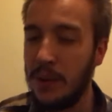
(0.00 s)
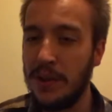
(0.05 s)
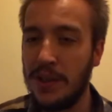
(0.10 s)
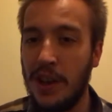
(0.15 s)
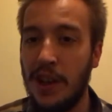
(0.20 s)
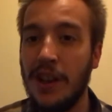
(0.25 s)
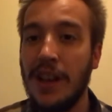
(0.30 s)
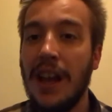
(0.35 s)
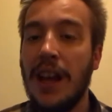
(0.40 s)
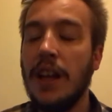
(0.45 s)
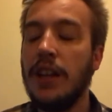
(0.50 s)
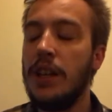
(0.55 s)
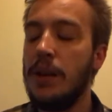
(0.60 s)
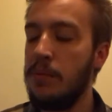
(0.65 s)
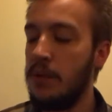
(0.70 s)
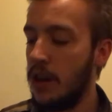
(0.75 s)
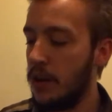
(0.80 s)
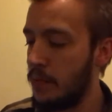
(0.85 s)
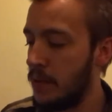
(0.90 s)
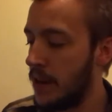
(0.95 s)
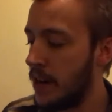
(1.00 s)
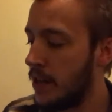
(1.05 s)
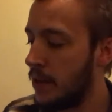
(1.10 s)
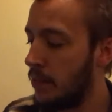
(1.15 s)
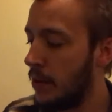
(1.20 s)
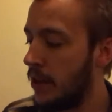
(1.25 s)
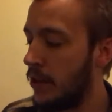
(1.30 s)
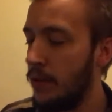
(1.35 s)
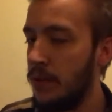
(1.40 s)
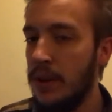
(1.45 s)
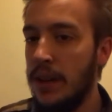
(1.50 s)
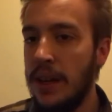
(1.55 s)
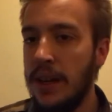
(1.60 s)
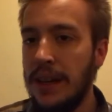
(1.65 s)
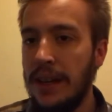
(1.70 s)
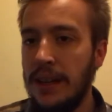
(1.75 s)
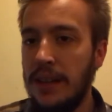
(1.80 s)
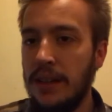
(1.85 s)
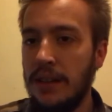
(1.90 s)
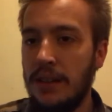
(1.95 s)
It's our double IPA special.
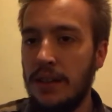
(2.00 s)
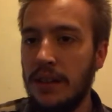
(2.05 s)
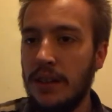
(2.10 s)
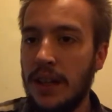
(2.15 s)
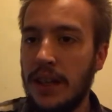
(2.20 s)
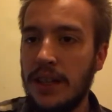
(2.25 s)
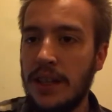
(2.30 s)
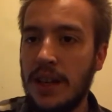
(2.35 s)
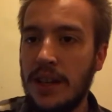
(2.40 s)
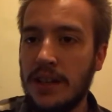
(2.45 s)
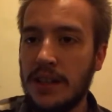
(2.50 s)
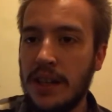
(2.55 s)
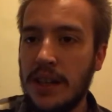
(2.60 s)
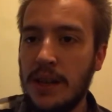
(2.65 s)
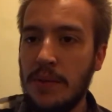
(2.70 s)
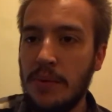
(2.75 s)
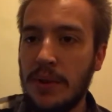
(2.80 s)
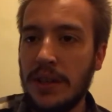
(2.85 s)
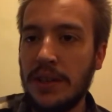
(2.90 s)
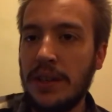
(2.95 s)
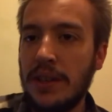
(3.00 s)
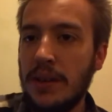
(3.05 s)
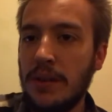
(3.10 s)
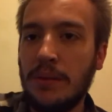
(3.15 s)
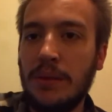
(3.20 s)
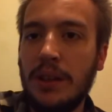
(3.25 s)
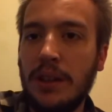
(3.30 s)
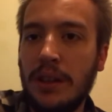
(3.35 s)
As you can see, we're still